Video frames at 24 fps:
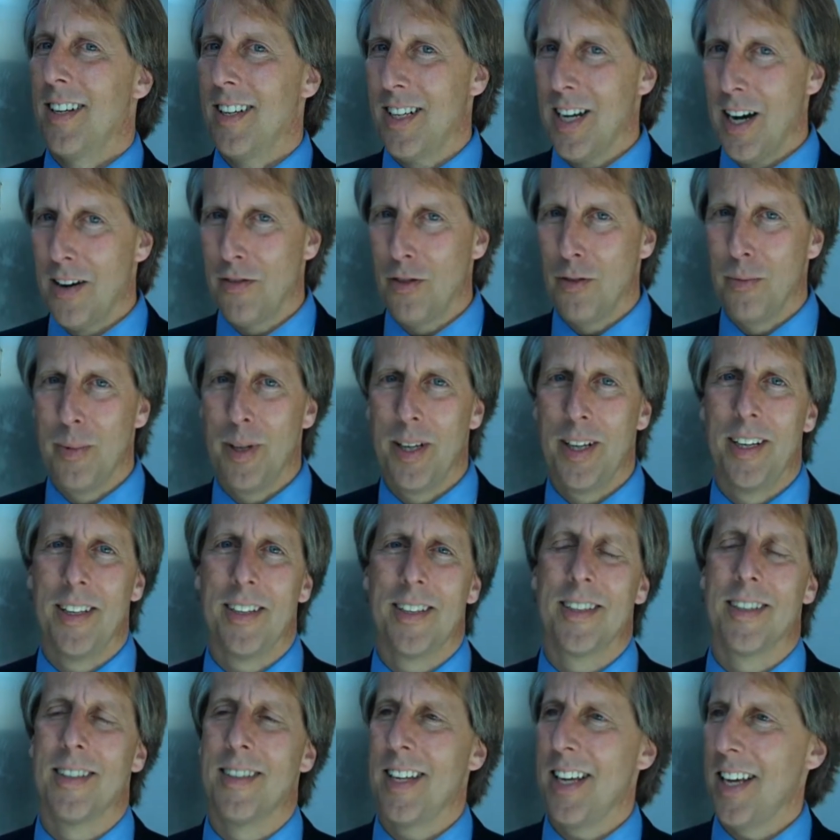
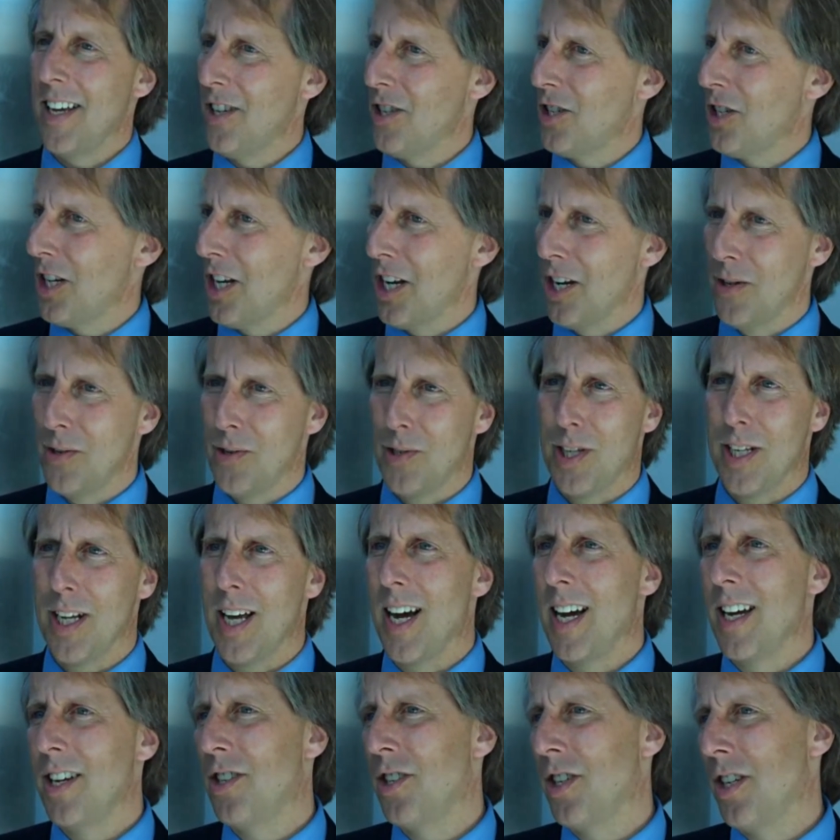government, the N G Os, the
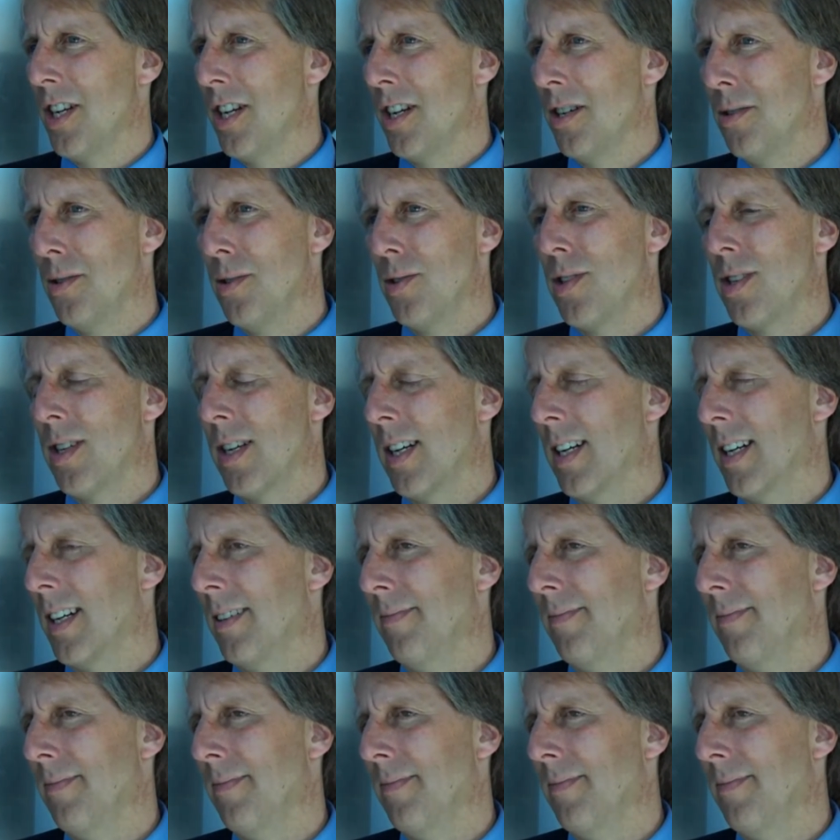I G Os.